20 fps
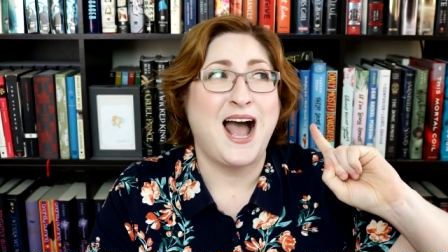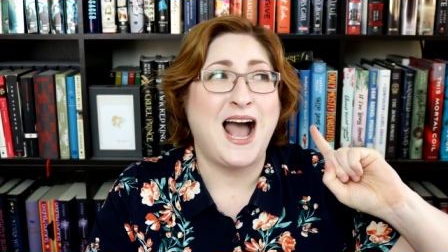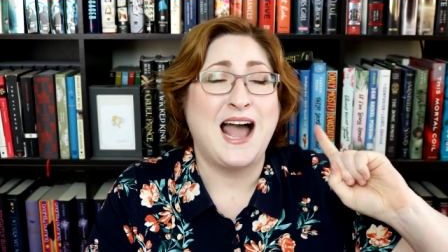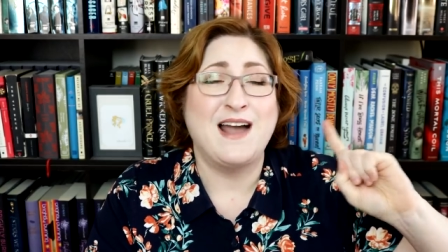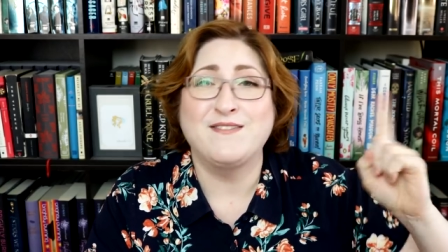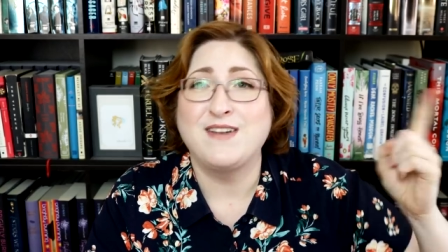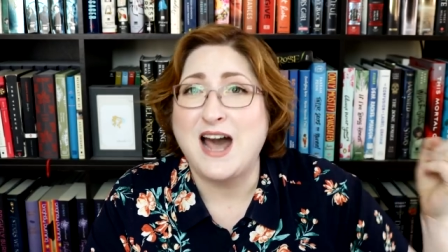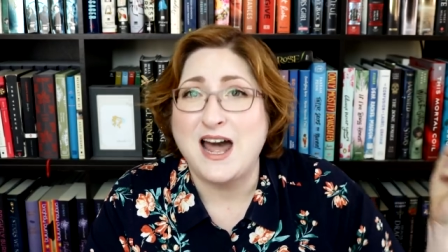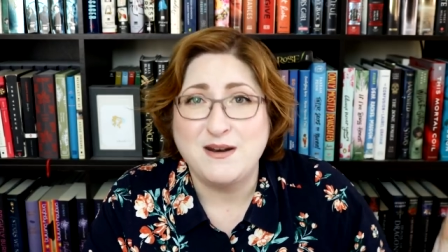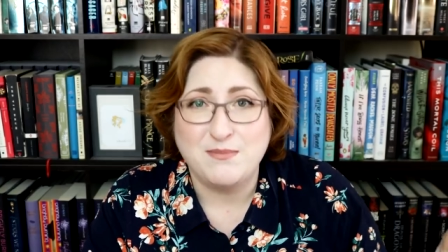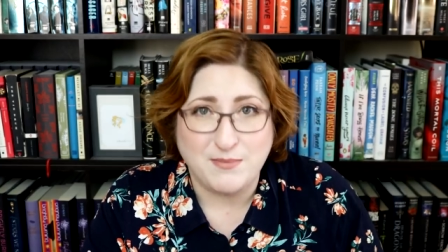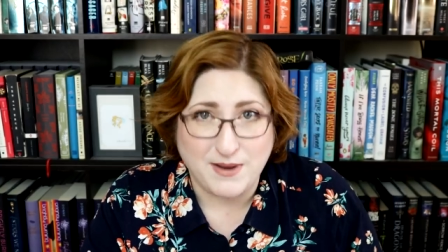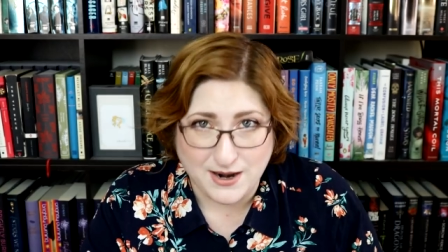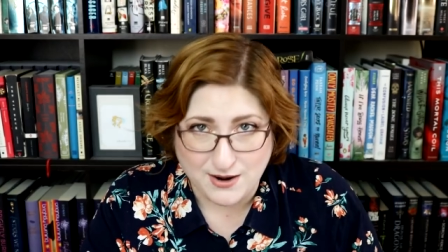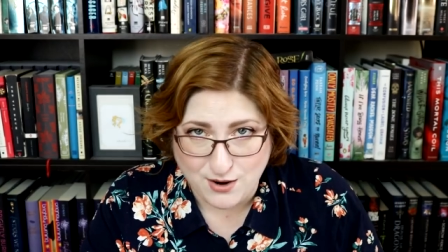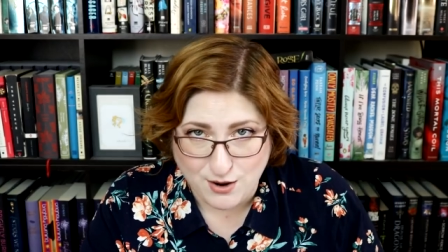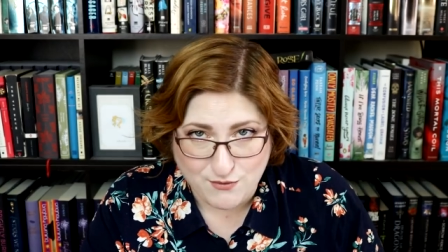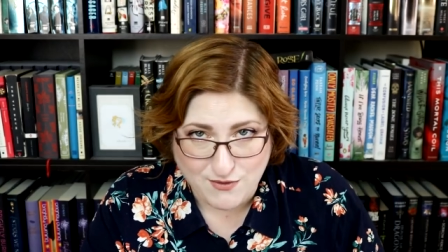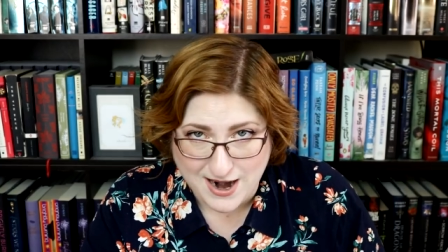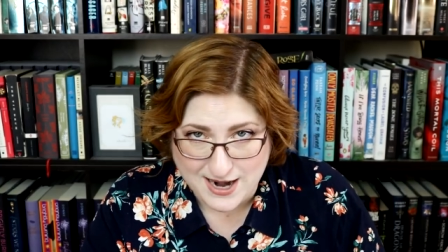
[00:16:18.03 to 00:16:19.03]
I've gotten
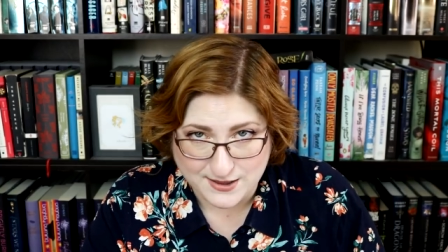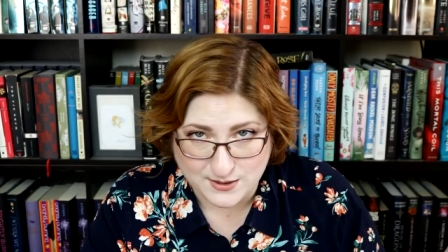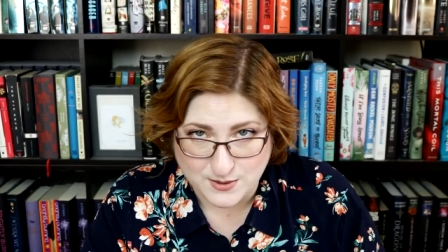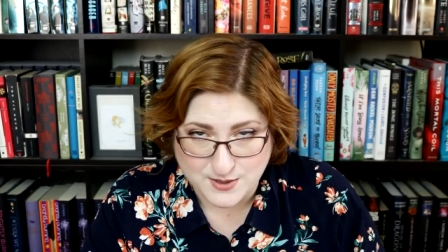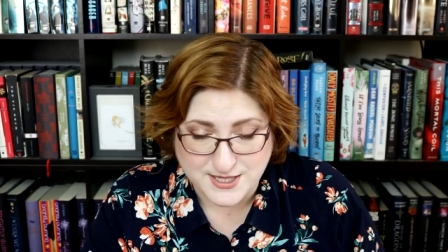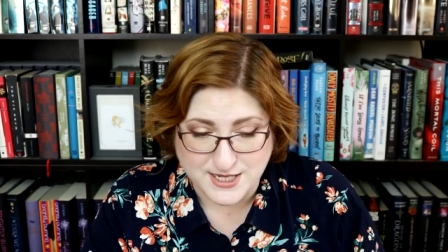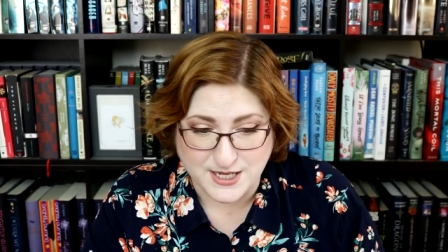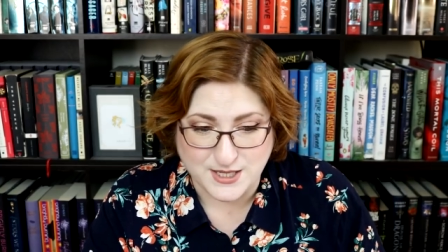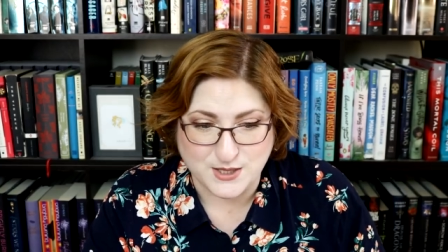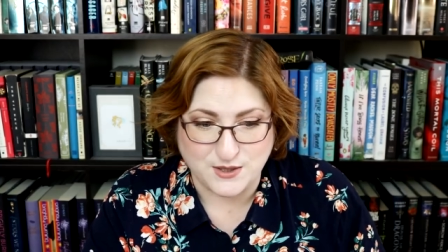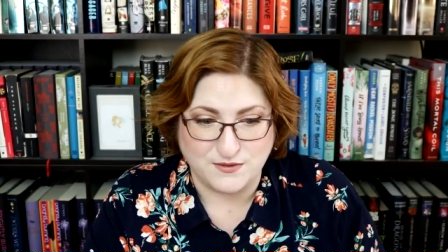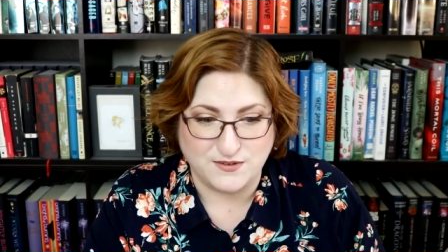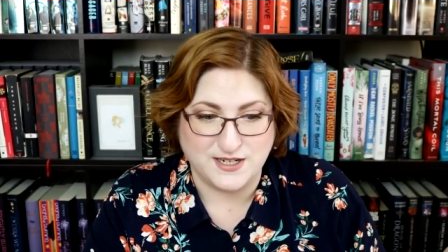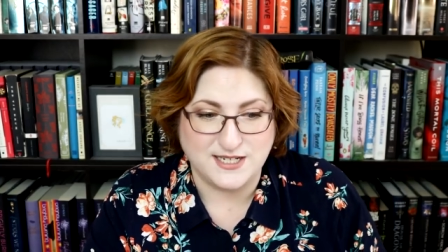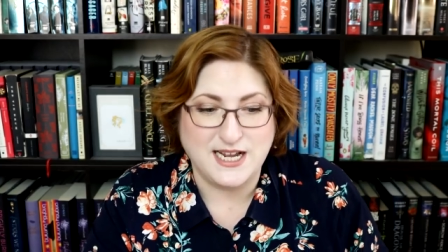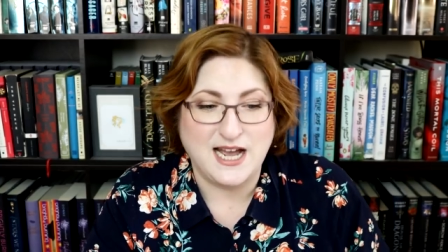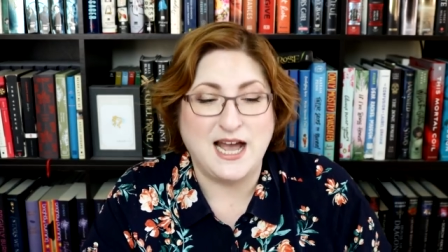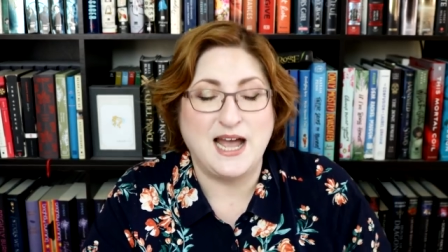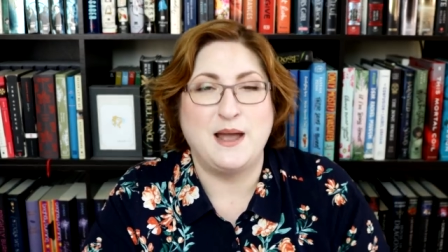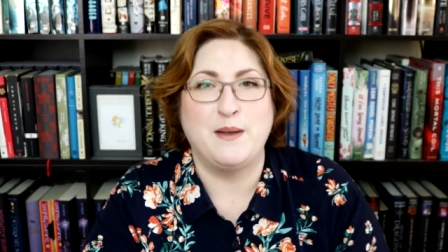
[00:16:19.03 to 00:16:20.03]
better at writing those scenes over
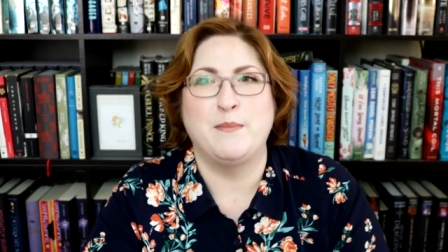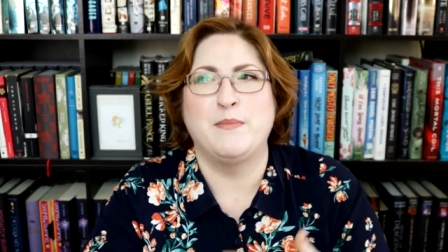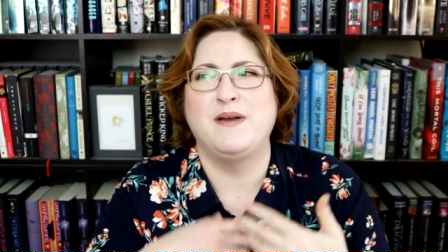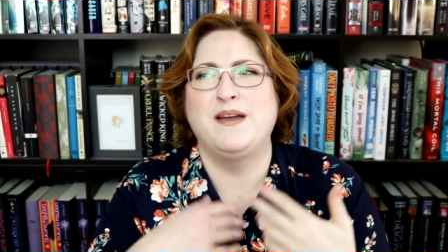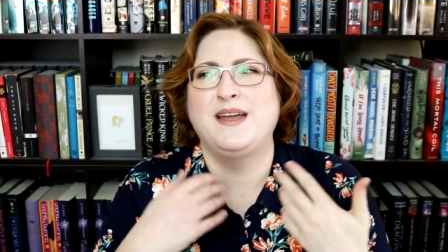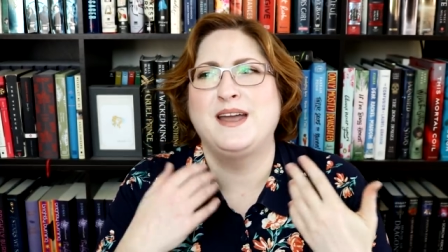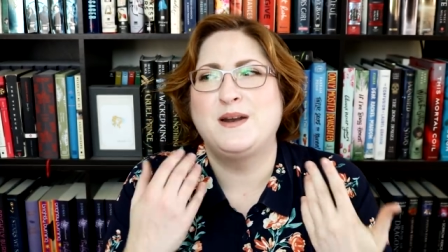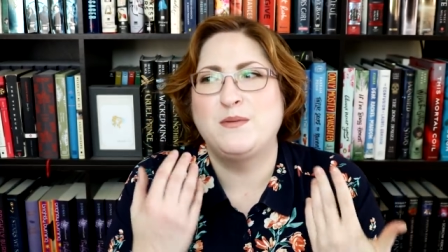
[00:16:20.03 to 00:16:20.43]
time,